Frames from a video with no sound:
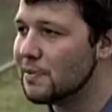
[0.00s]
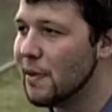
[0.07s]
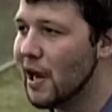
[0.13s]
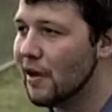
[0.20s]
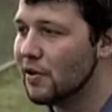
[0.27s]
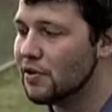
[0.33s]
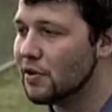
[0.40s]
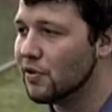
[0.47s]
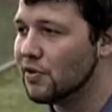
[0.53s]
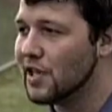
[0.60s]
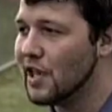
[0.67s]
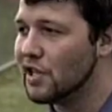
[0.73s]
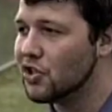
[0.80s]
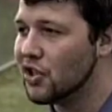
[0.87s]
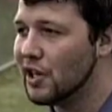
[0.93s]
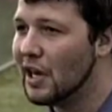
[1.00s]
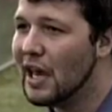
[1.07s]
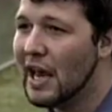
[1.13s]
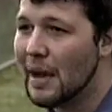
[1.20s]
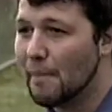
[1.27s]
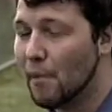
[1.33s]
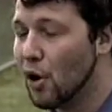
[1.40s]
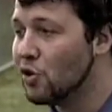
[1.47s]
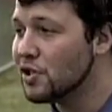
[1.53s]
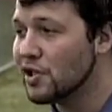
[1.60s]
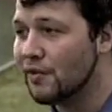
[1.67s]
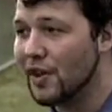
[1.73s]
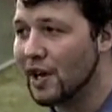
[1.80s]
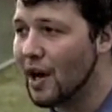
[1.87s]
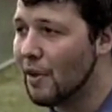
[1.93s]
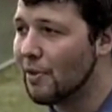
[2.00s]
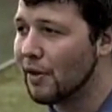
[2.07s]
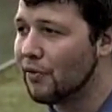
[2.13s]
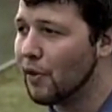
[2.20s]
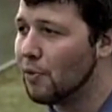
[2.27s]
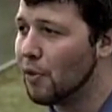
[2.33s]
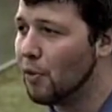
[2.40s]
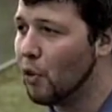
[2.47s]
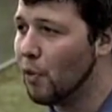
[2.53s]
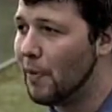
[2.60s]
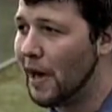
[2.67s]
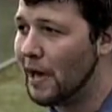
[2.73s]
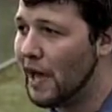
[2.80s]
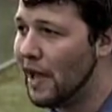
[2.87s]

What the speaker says: Pirates rotation, most of it coming from the bullpen.